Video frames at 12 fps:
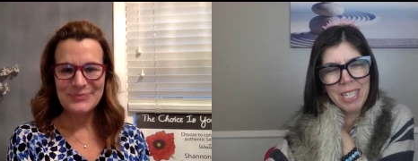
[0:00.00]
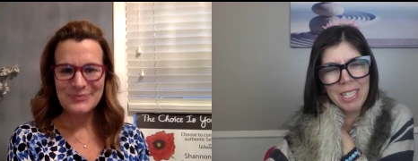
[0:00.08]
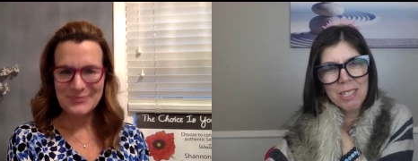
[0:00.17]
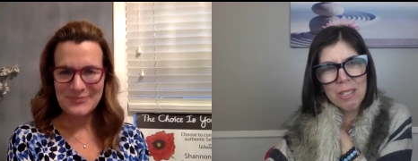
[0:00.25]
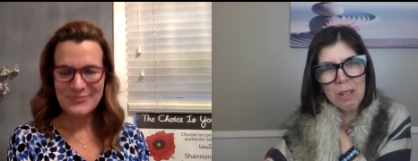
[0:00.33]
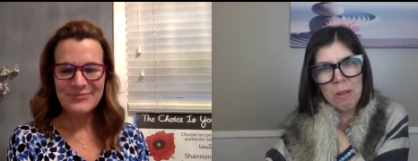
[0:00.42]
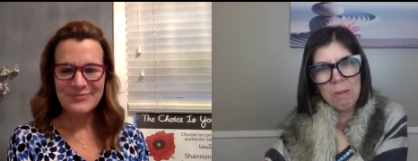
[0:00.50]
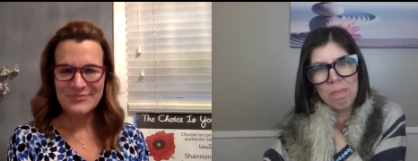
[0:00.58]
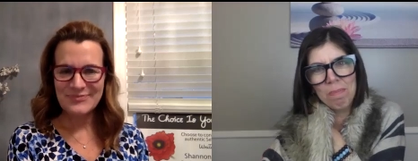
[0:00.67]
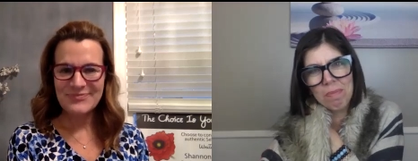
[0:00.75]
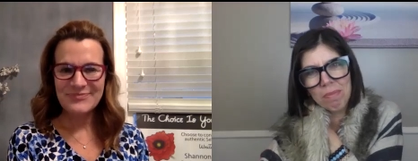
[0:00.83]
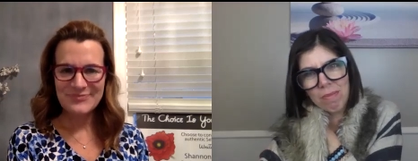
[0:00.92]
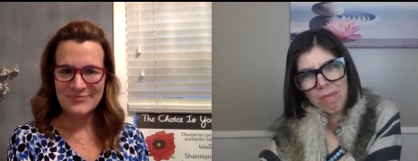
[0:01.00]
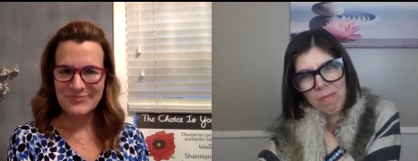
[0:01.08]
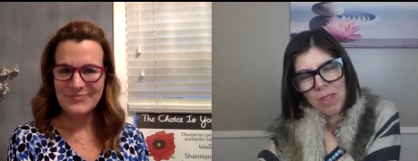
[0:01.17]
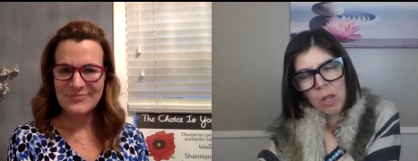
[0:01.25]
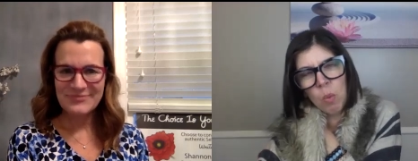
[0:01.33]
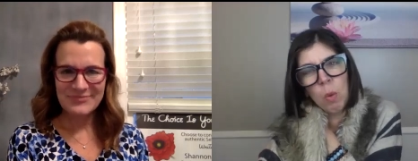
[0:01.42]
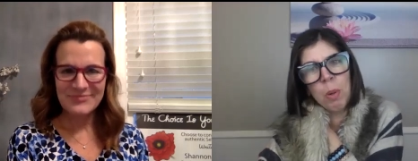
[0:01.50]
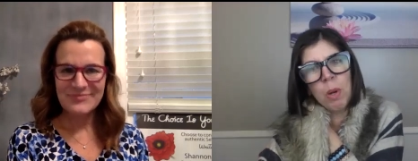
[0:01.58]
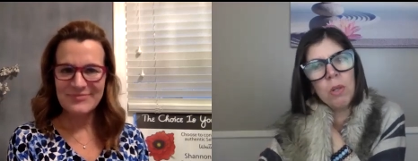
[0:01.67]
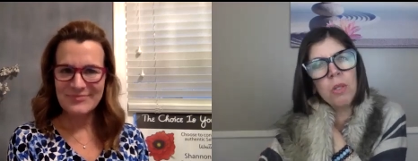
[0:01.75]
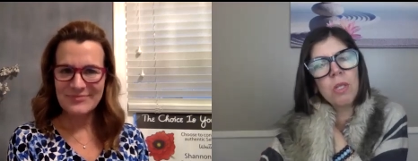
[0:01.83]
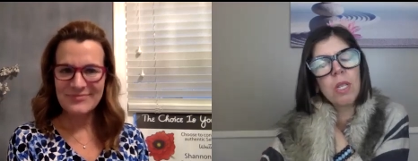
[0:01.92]
Speaker 1: And so we'll
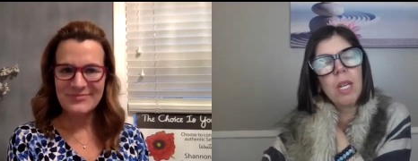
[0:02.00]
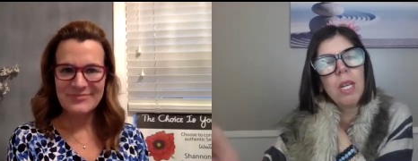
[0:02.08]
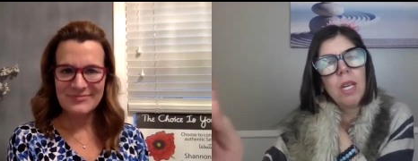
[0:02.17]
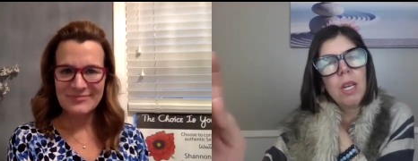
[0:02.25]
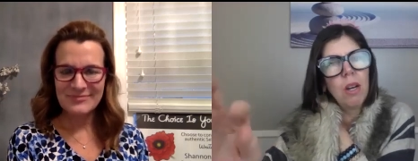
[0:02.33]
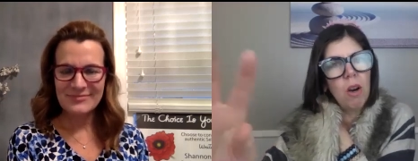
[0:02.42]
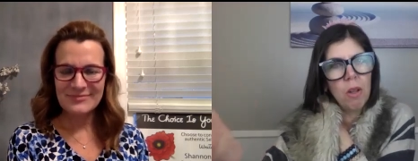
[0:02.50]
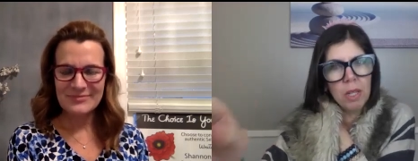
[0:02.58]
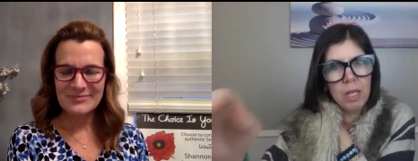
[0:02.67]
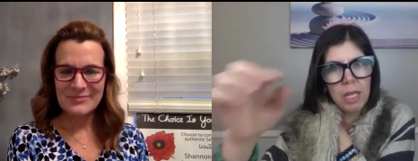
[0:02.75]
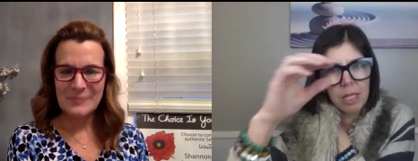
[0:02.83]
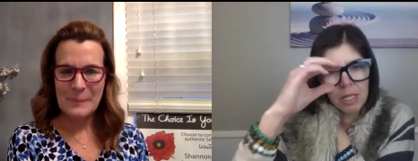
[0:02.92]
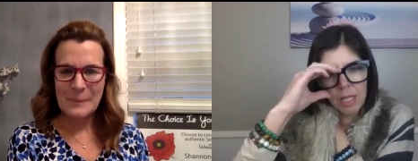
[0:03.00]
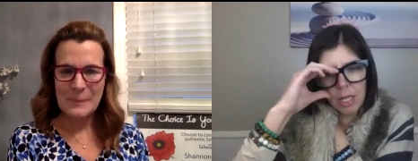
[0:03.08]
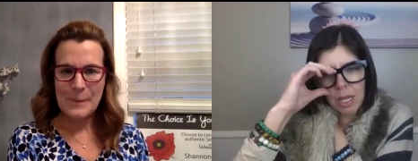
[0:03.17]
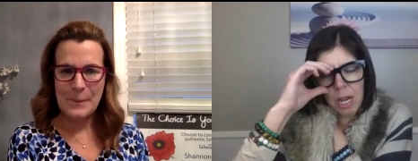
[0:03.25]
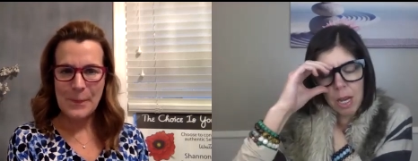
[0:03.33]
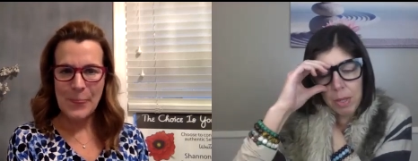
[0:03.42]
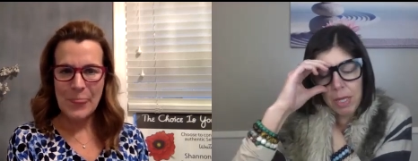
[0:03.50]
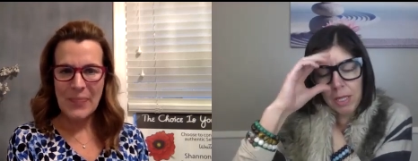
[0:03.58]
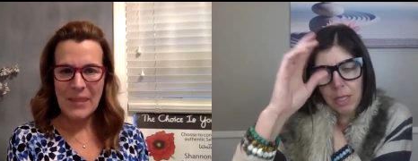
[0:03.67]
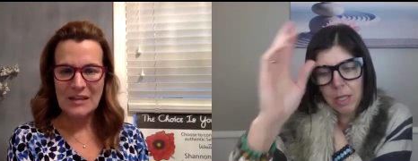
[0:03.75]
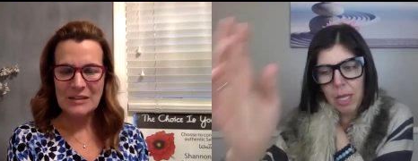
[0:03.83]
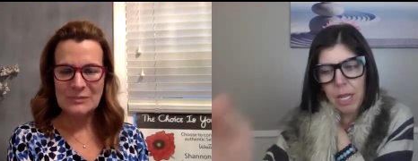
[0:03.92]
post all the links in the
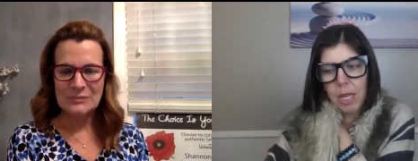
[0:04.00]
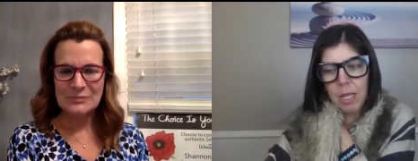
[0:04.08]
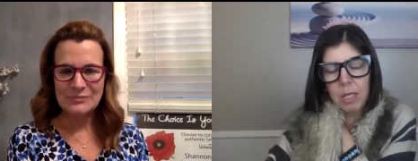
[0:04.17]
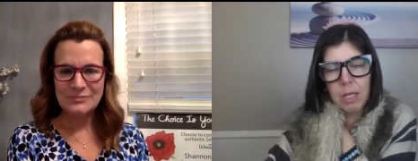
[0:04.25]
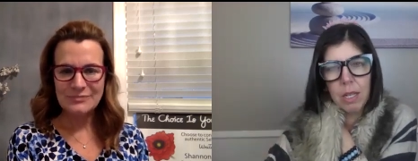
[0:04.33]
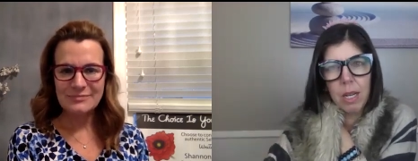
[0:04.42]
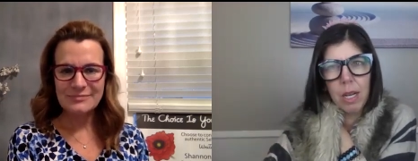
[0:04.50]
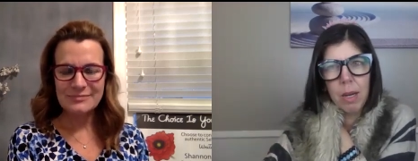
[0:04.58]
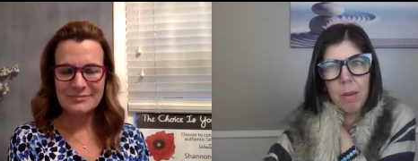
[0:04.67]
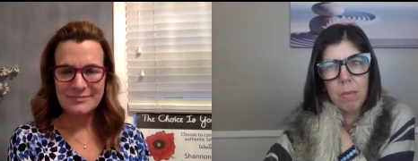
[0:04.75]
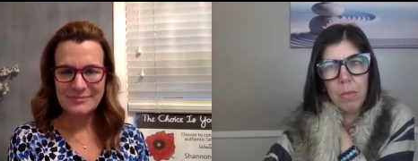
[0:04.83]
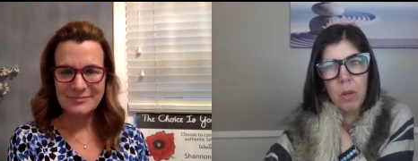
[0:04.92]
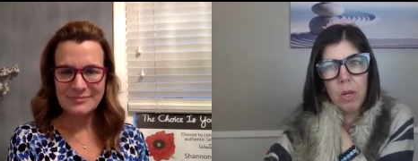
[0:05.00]
comments. And um,